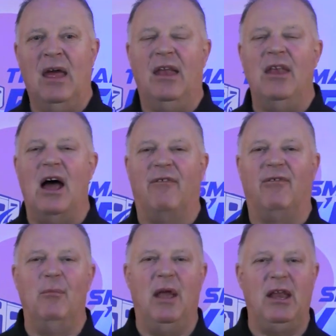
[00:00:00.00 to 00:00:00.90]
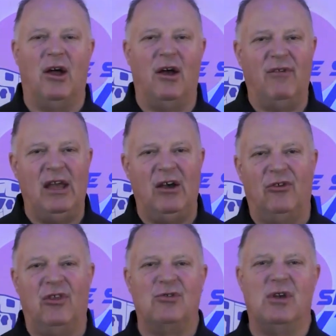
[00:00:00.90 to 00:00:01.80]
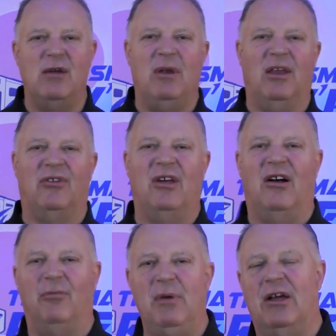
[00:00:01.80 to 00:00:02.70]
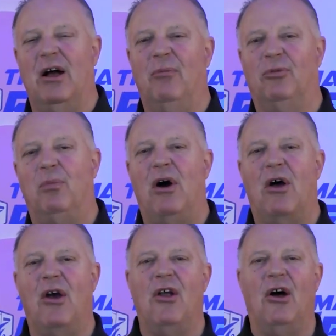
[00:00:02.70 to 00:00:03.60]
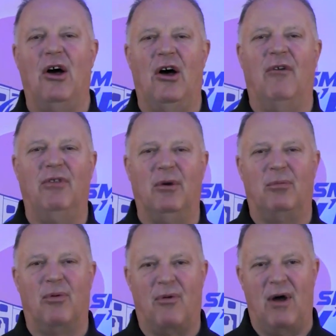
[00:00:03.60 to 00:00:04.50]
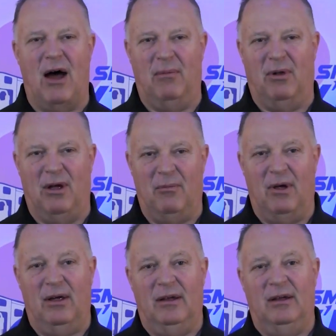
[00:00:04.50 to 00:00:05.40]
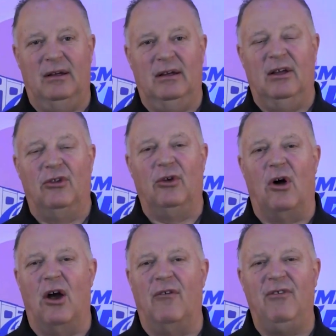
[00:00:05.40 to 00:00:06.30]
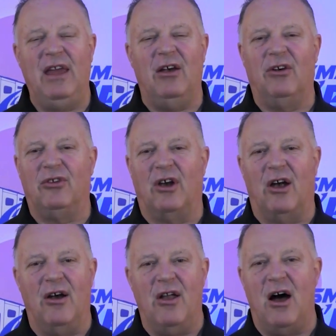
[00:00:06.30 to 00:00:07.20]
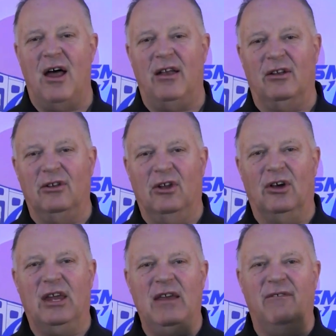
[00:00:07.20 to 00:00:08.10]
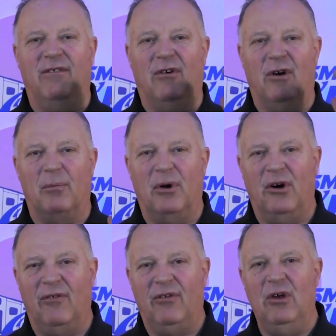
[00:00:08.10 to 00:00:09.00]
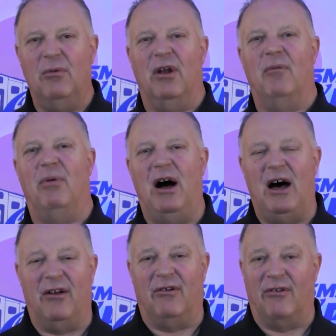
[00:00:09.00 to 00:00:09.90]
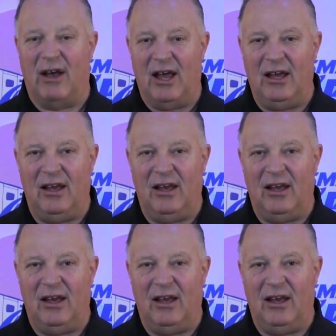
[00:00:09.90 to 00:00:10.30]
Now, for many RVers, the treatment itself becomes part of the problem. So RVers are not looking for perfume in a bottle, right?